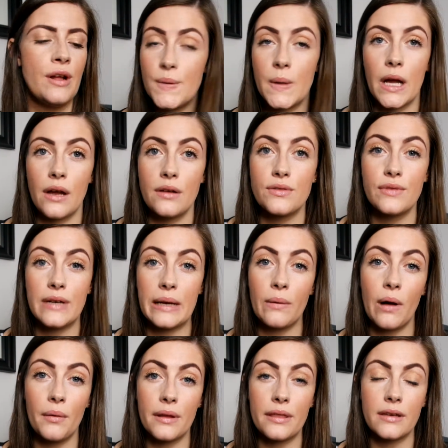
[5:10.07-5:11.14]
so it goes really
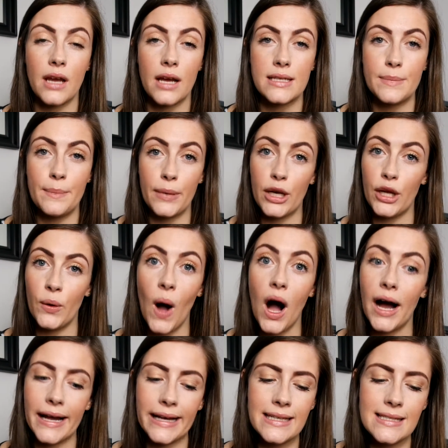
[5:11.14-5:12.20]
well with nice blue
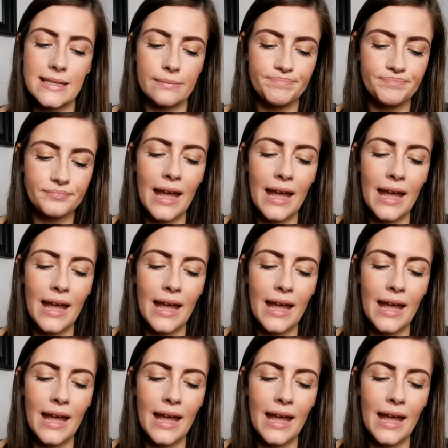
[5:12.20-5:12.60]
eyes.